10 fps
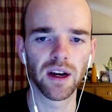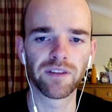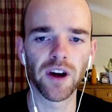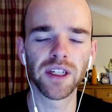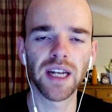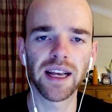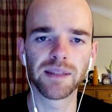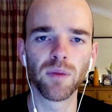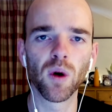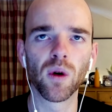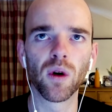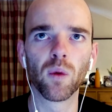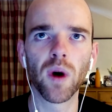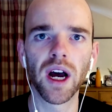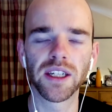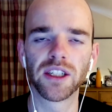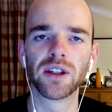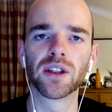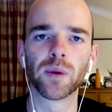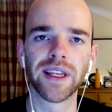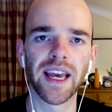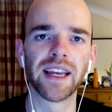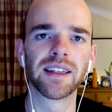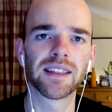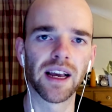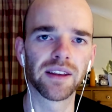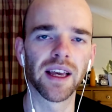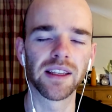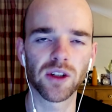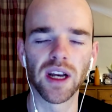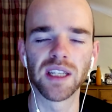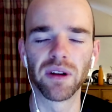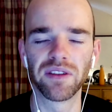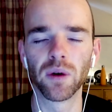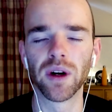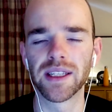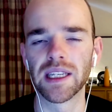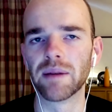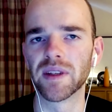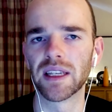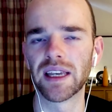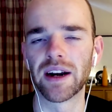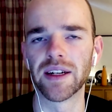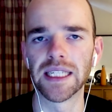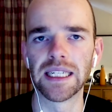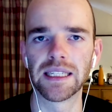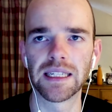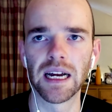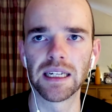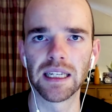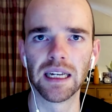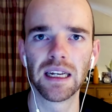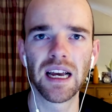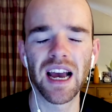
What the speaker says: Foden has more work to do to regain Southgate's trust before I see him as a guaranteed starter.